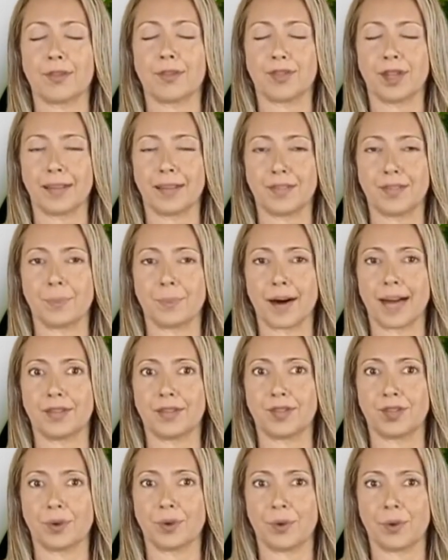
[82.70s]
Just make
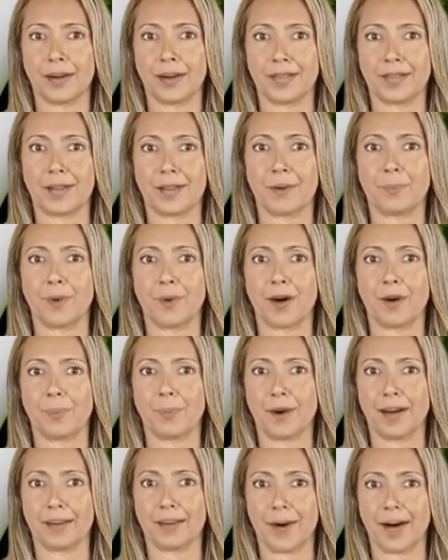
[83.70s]
sure it's an
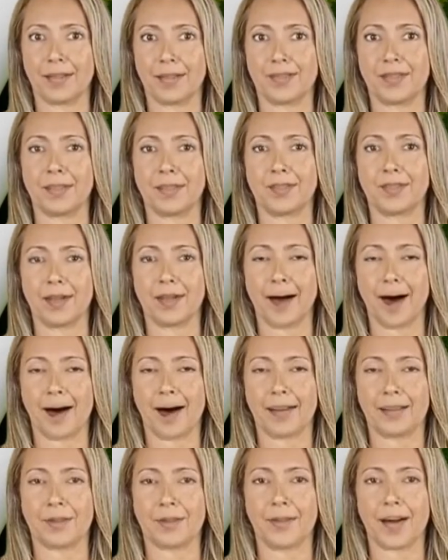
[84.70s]
appropriate person to
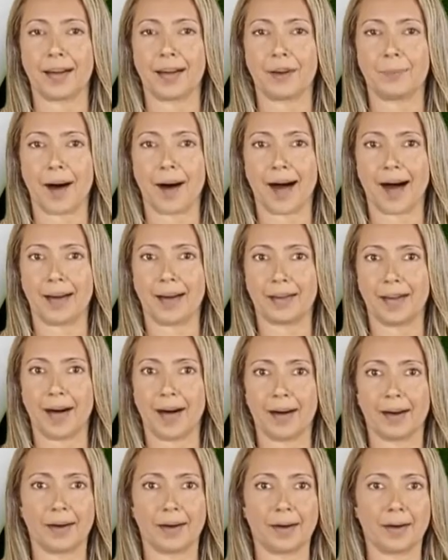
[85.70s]
ask, like a
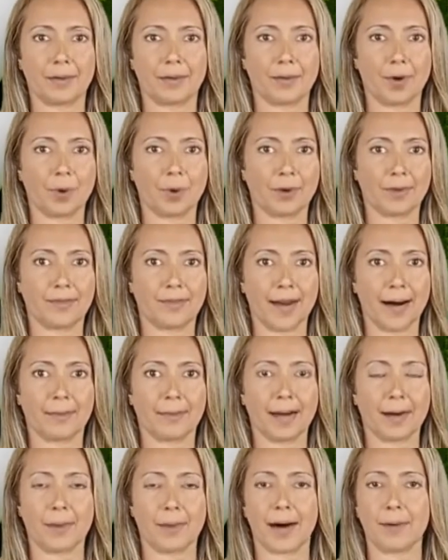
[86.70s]
partner or a
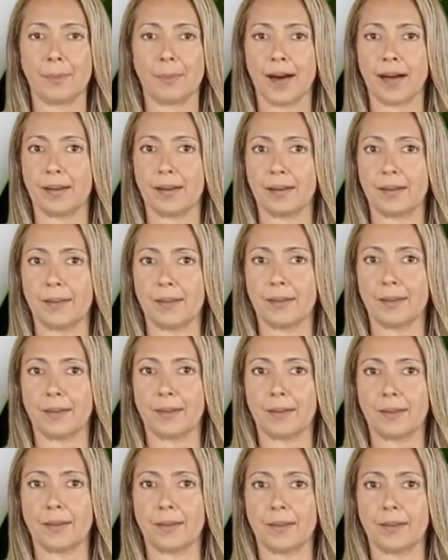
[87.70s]
family member.
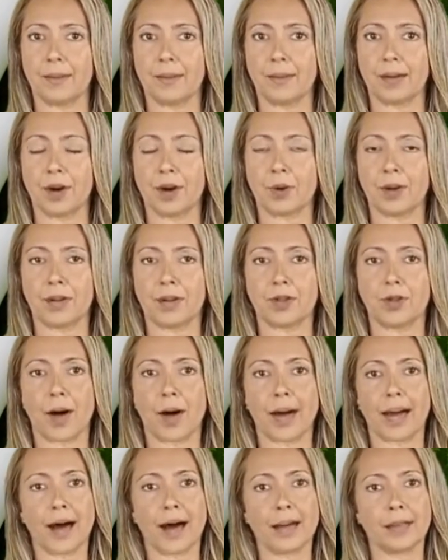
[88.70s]
You can
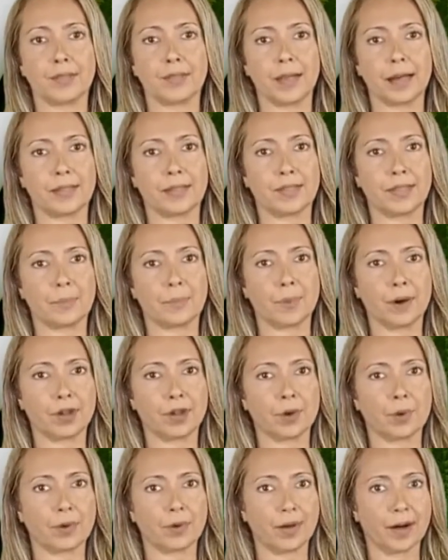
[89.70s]
try asking someone
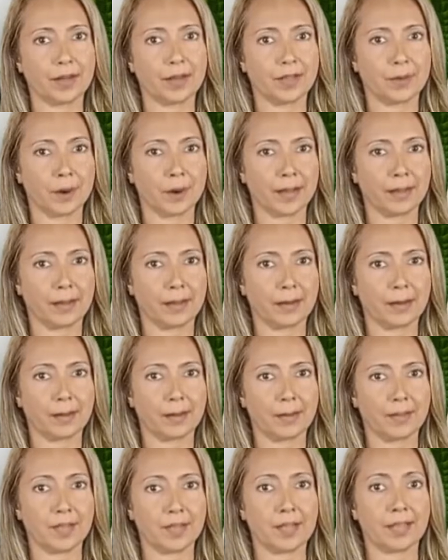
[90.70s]
you're close with
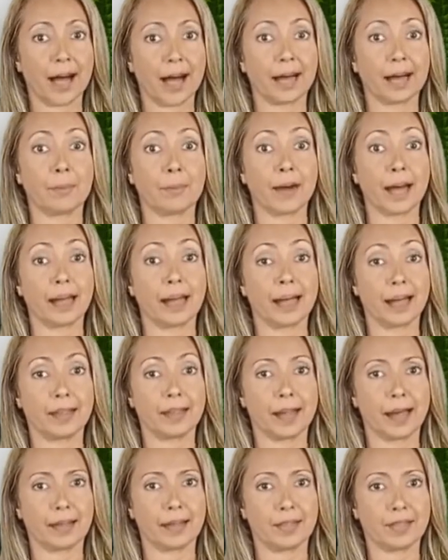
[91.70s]
to take a peek at
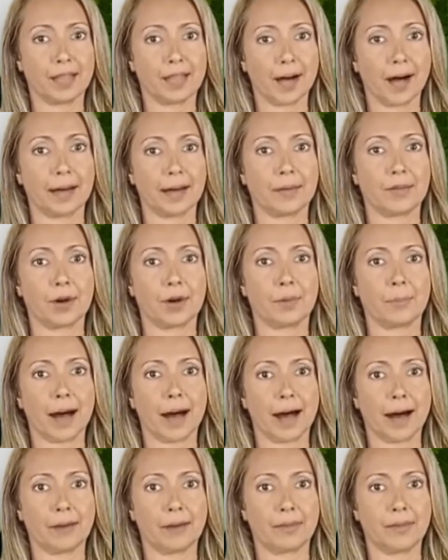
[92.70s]
the inside of your
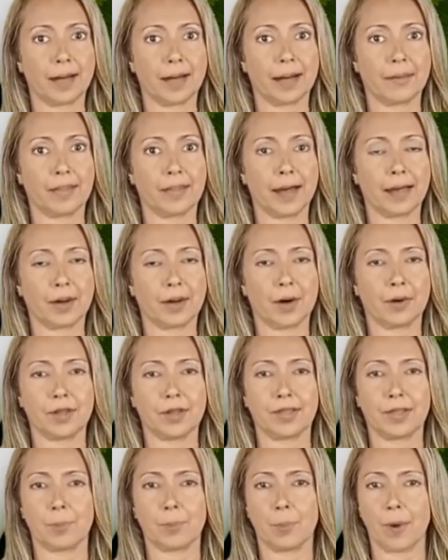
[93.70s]
mouth if they
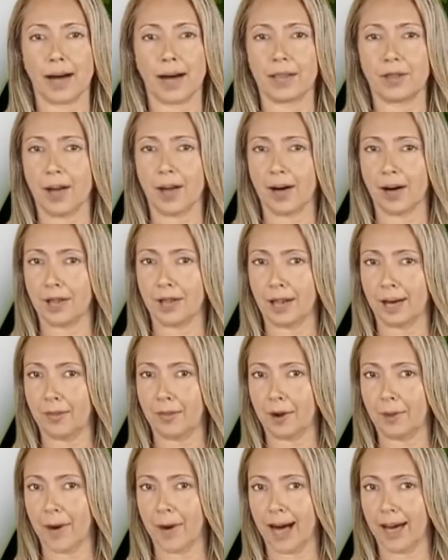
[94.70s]
notice a white coating
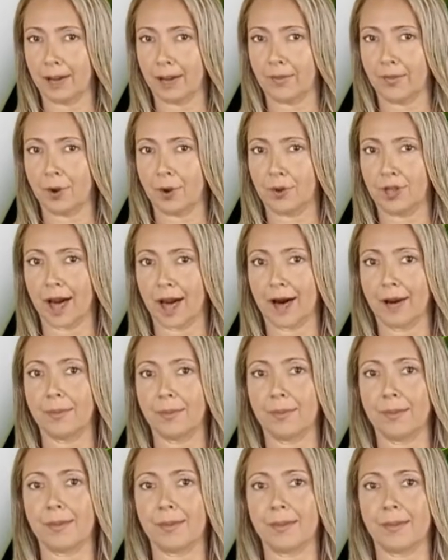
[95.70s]
on the back of your tongue.